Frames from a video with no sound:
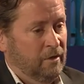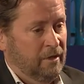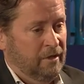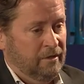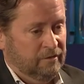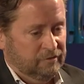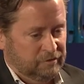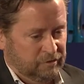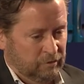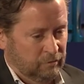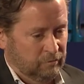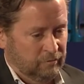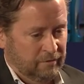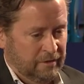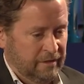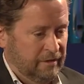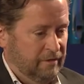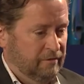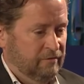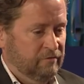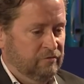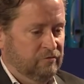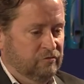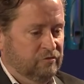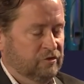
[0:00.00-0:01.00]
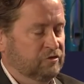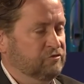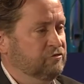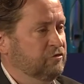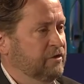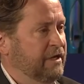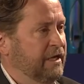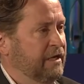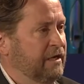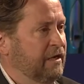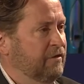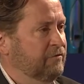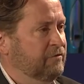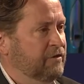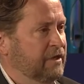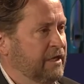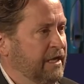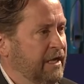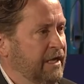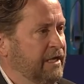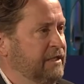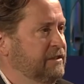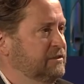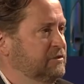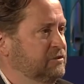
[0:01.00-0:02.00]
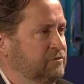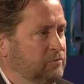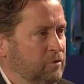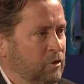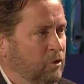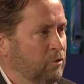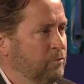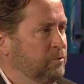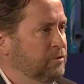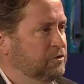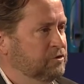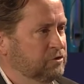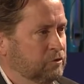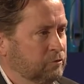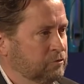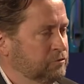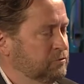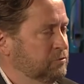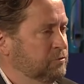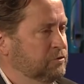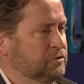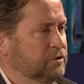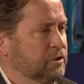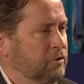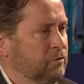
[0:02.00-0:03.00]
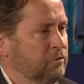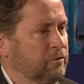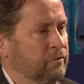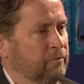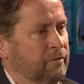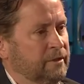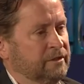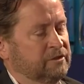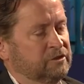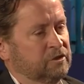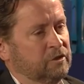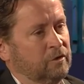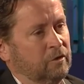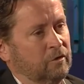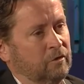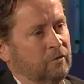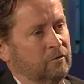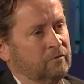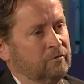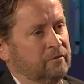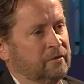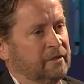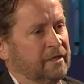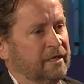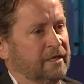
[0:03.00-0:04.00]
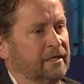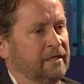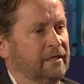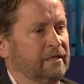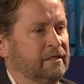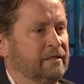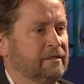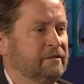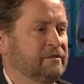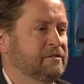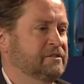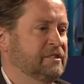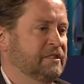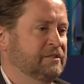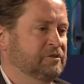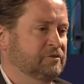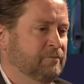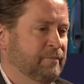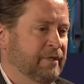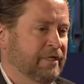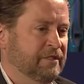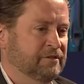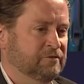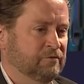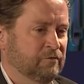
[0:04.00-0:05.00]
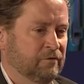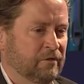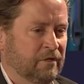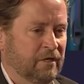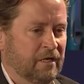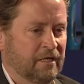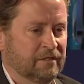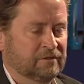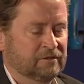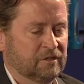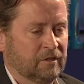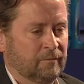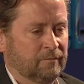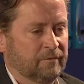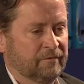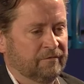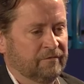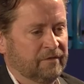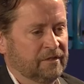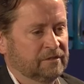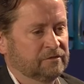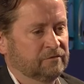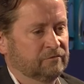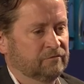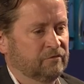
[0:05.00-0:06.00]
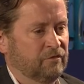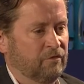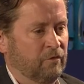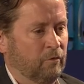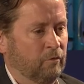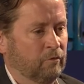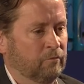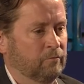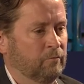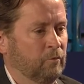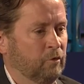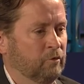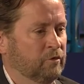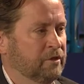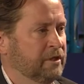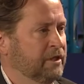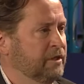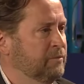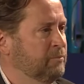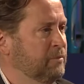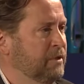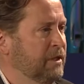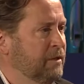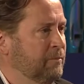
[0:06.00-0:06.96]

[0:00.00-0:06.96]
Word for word: So just to get out of the gate, open source was the only way to go. Then central banks over the last couple of years have thought more deeply